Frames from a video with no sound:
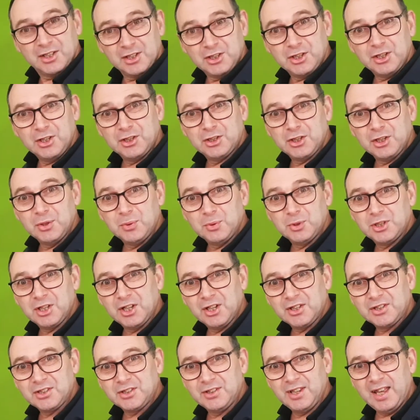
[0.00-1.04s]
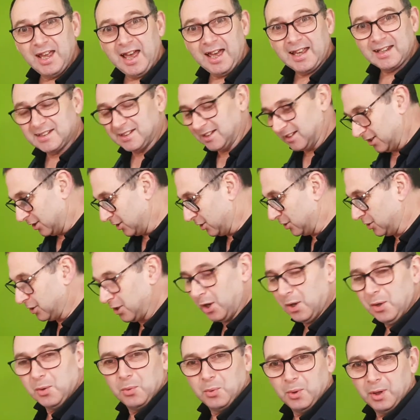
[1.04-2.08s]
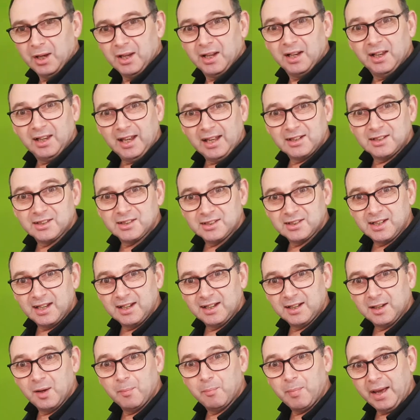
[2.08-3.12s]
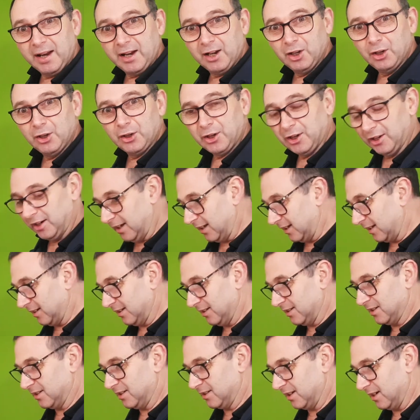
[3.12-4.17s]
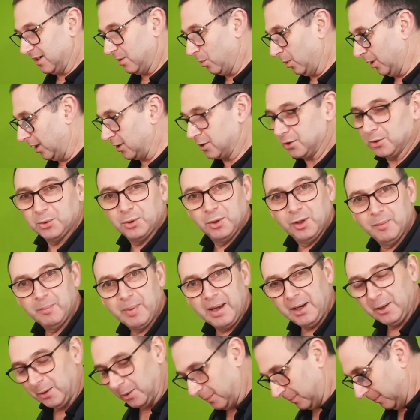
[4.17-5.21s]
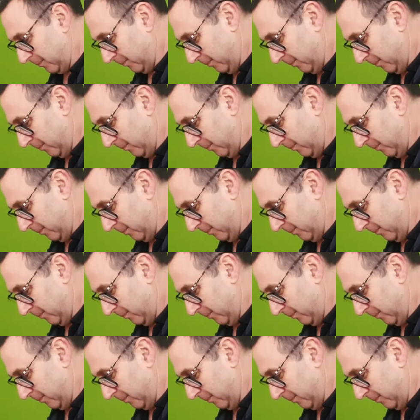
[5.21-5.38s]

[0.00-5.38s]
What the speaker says: to do just that. So let's take a better look at it and see what it's all about.